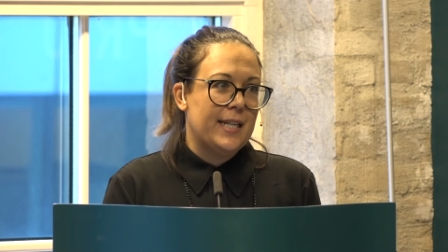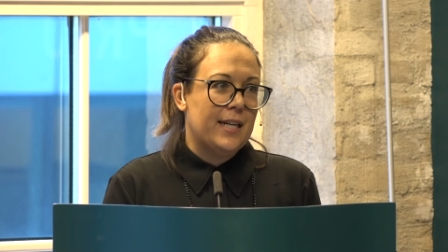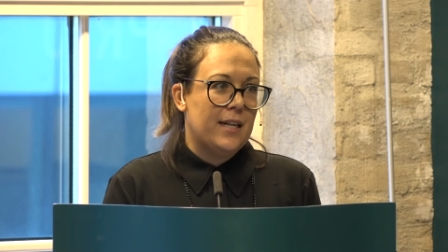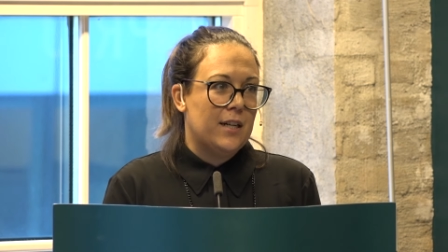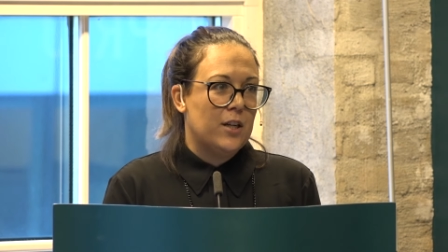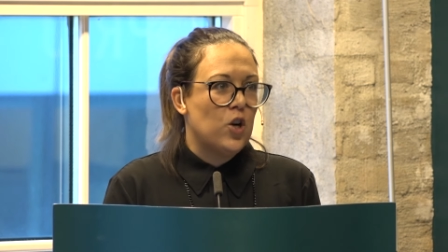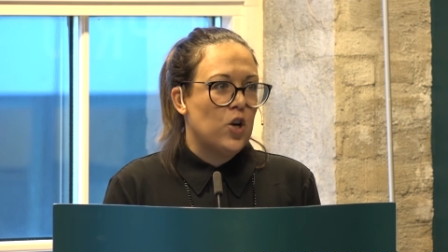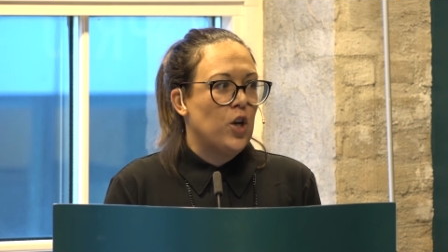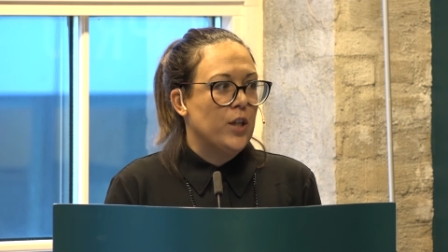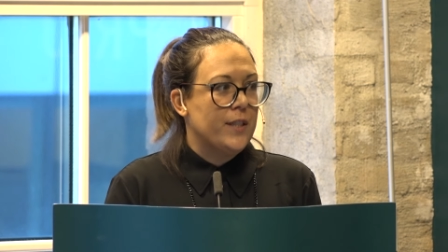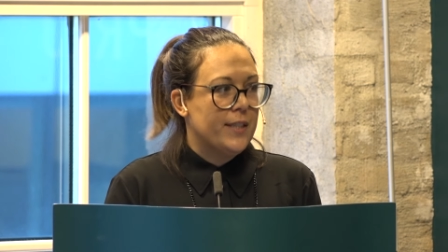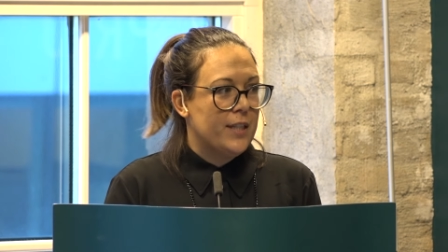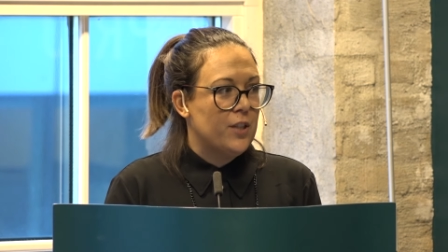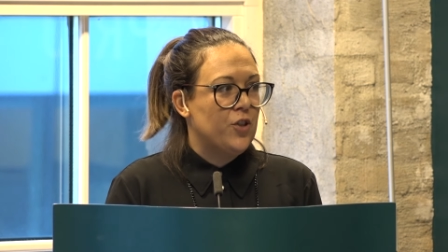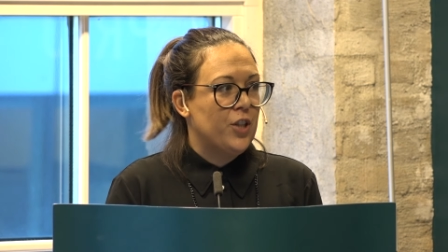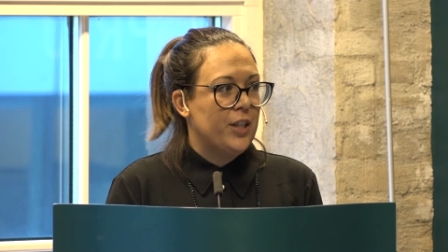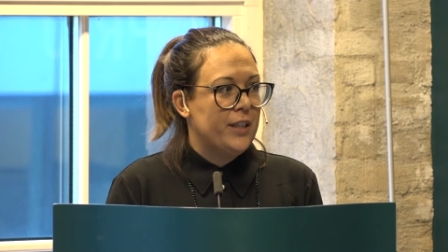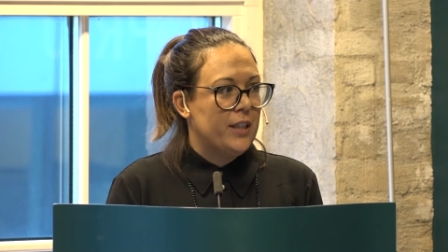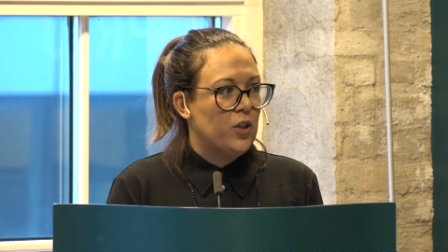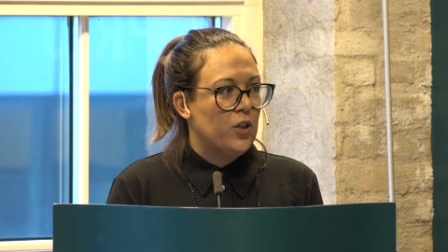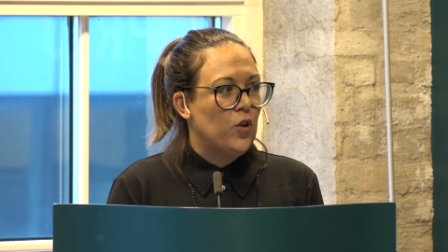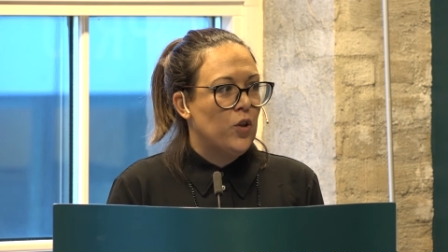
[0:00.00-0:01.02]
that are
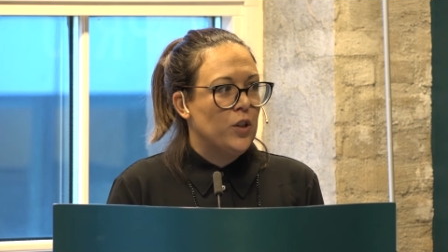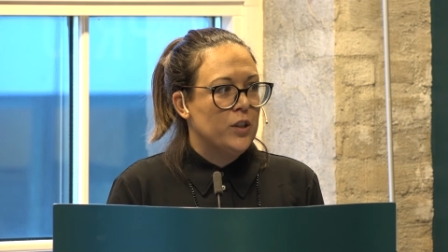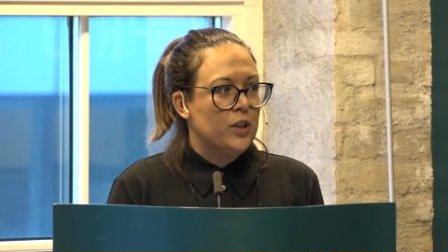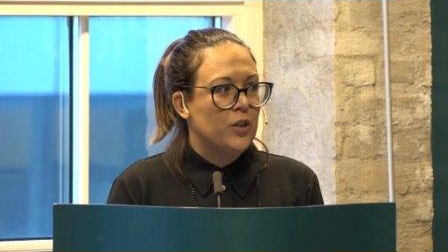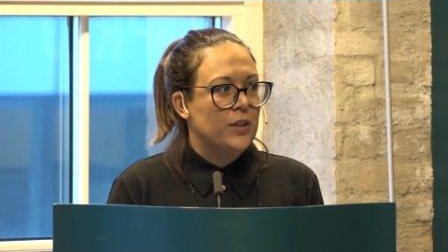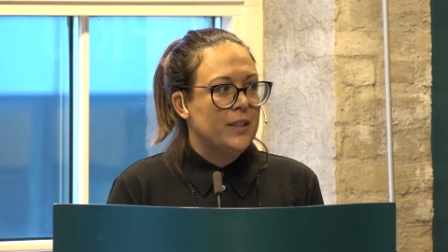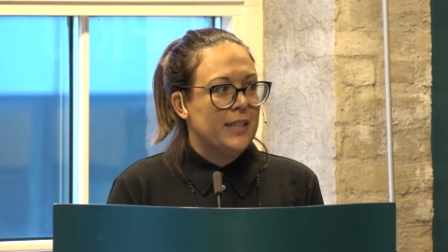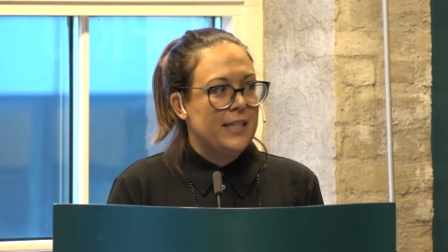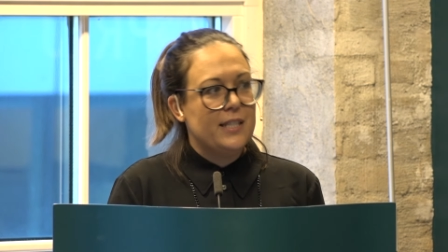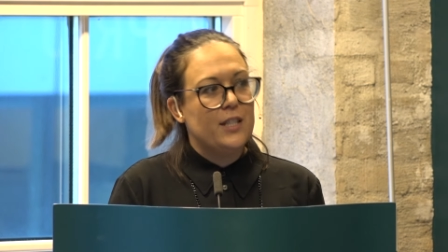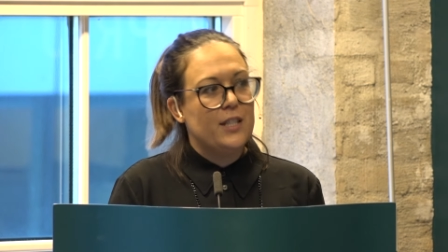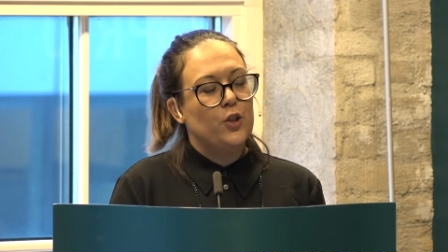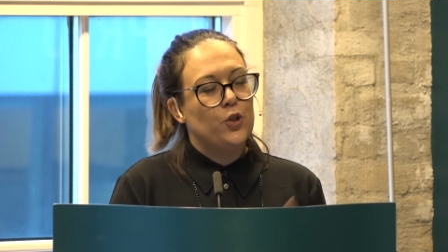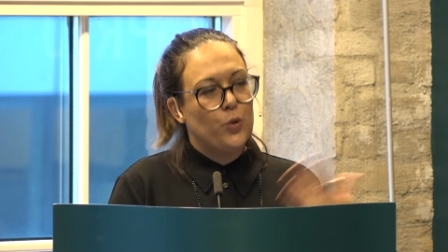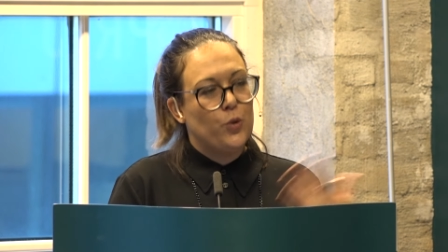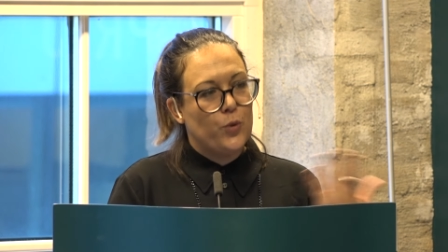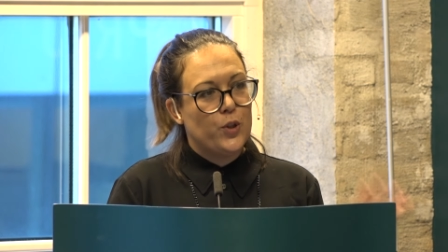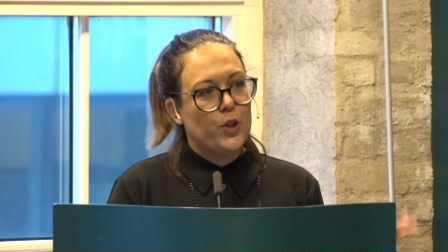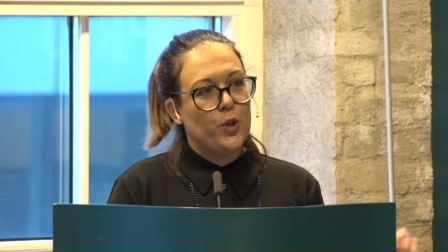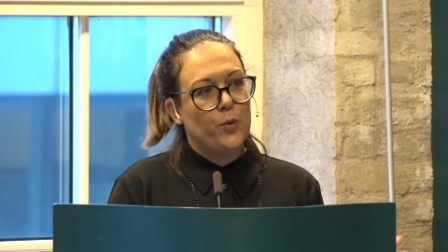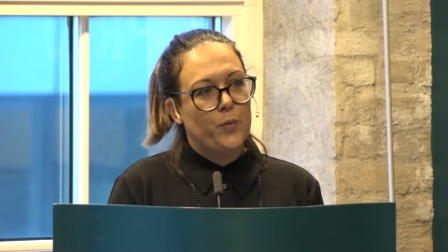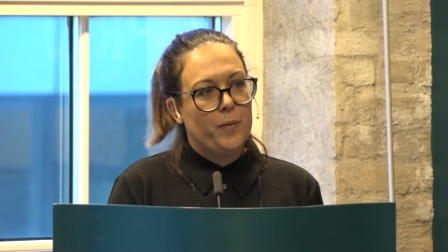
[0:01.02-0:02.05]
concentrated only on these
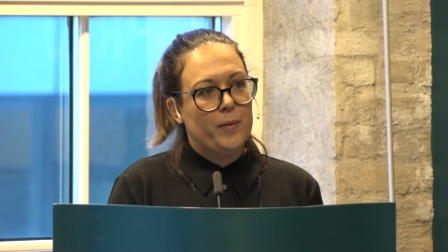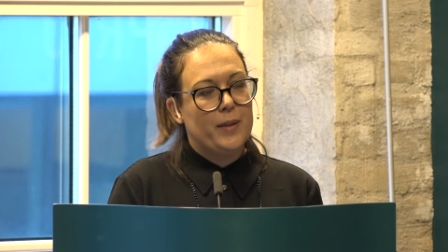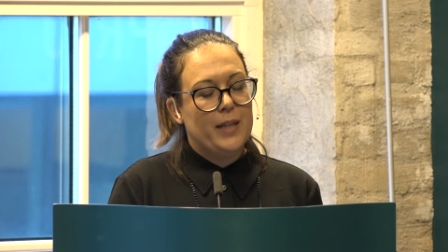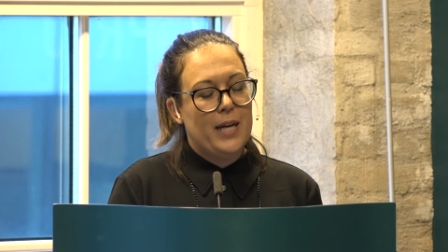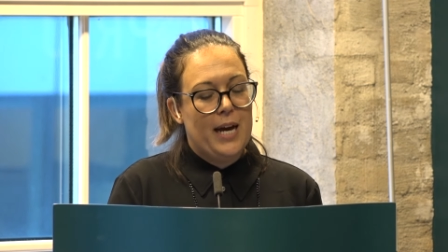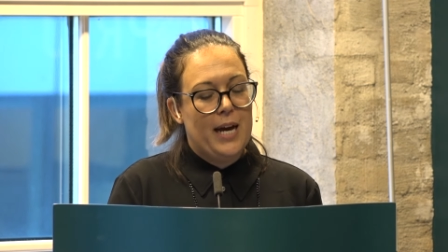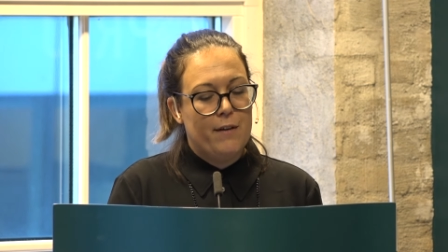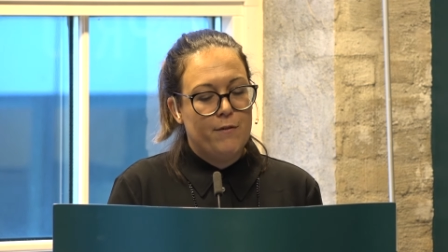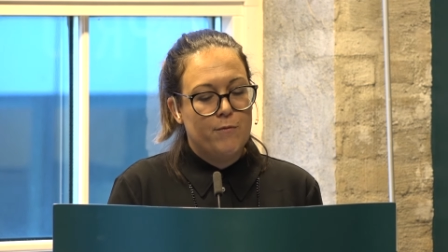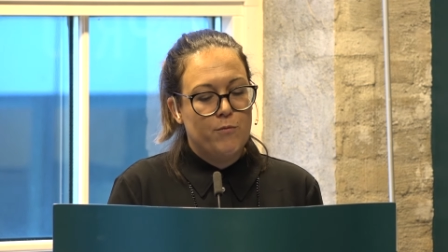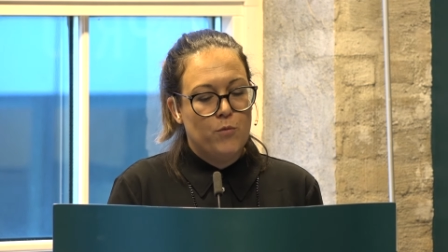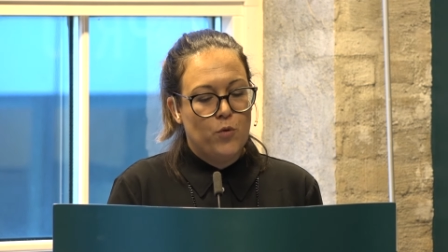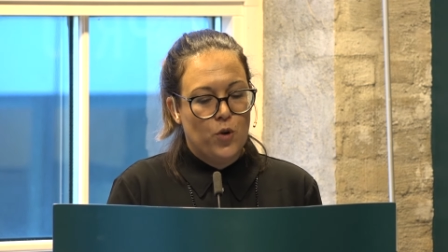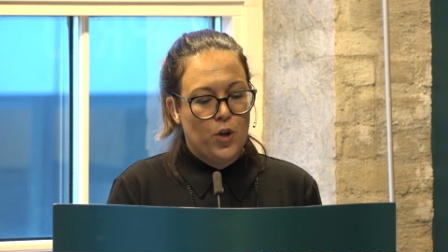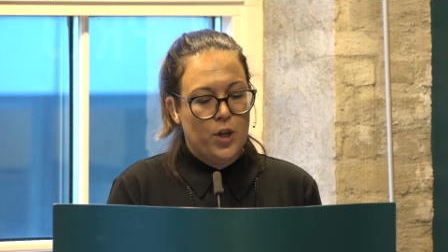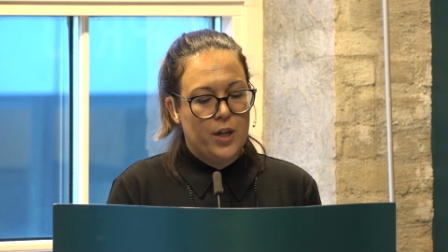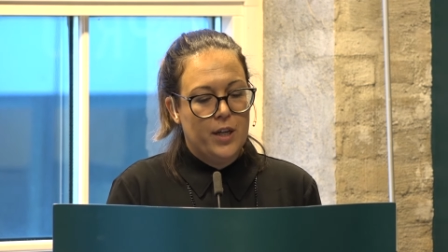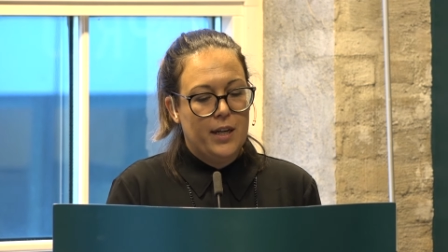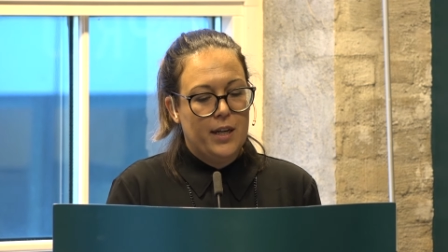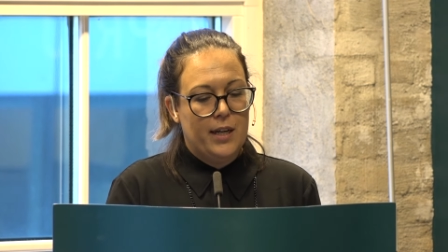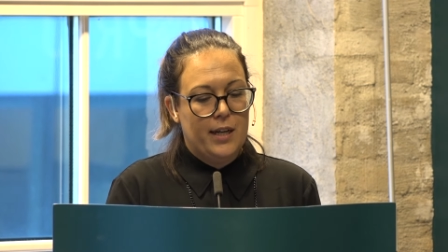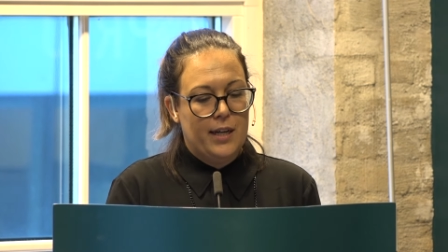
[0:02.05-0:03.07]
issues, so we will have
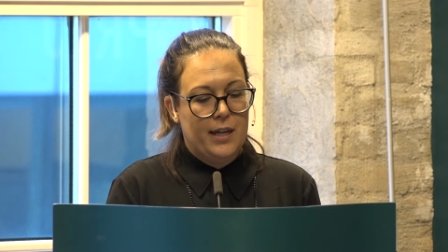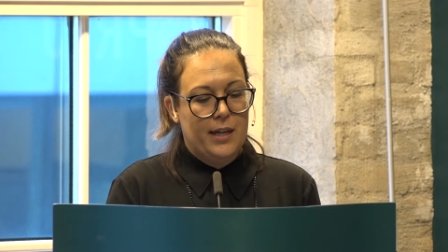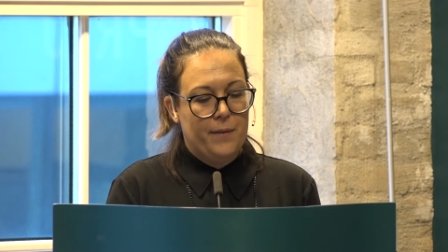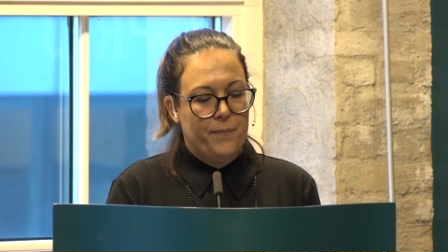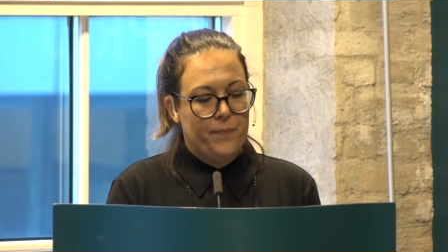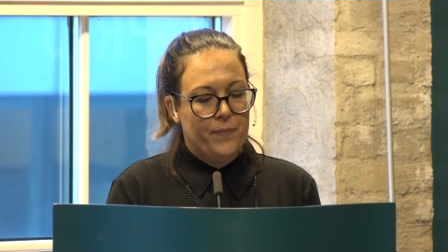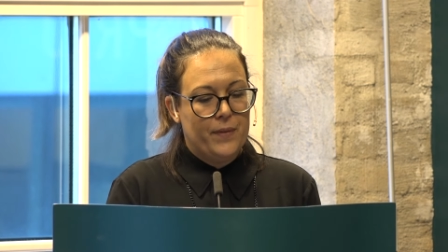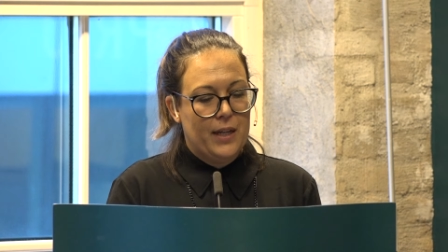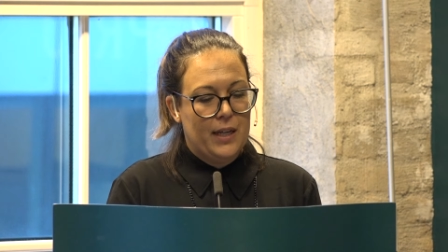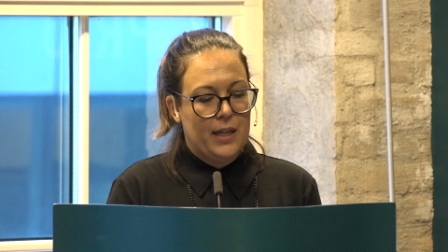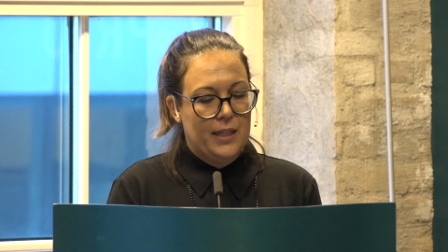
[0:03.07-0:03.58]
more um,